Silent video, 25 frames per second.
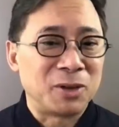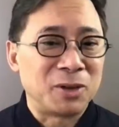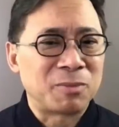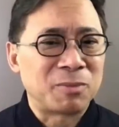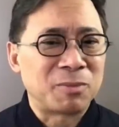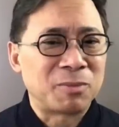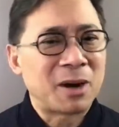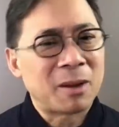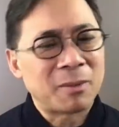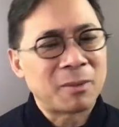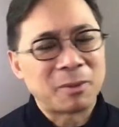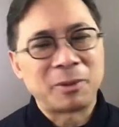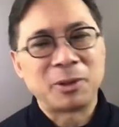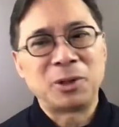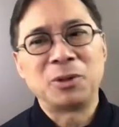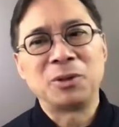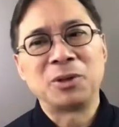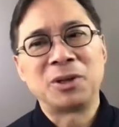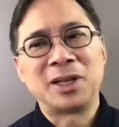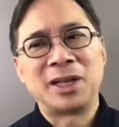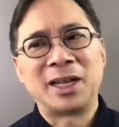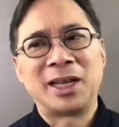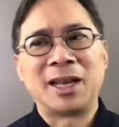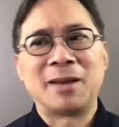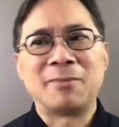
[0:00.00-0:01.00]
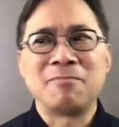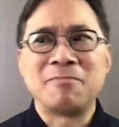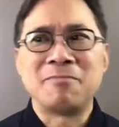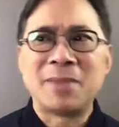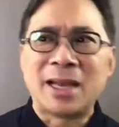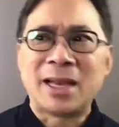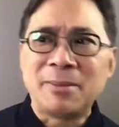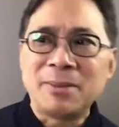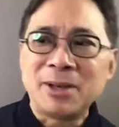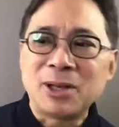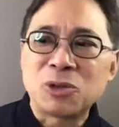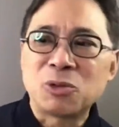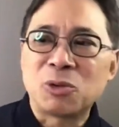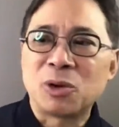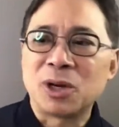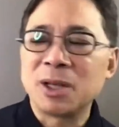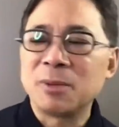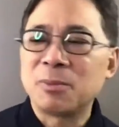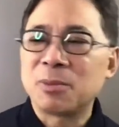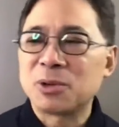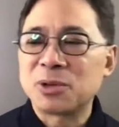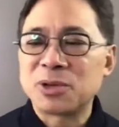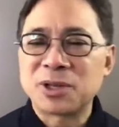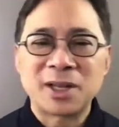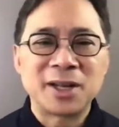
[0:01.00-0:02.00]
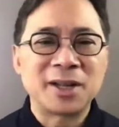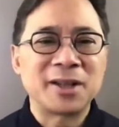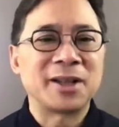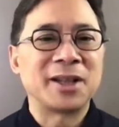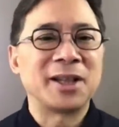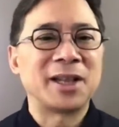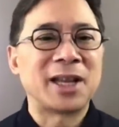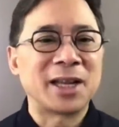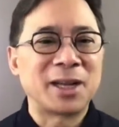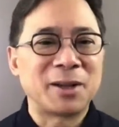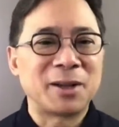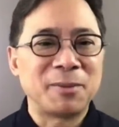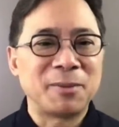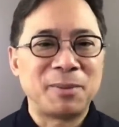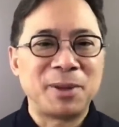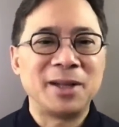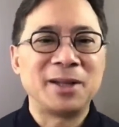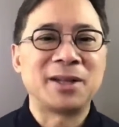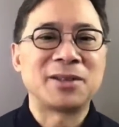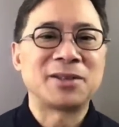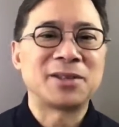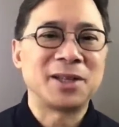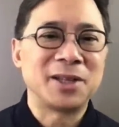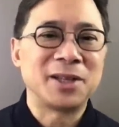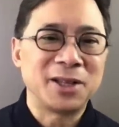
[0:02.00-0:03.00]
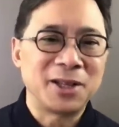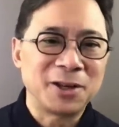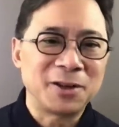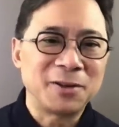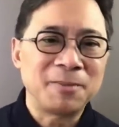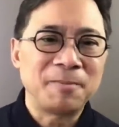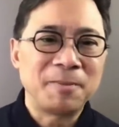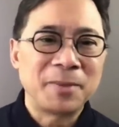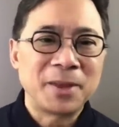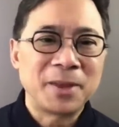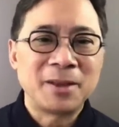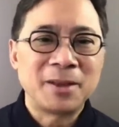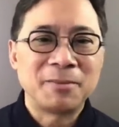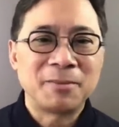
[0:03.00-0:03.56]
You're probably only going to get maybe 20% of the lycopene that's in there.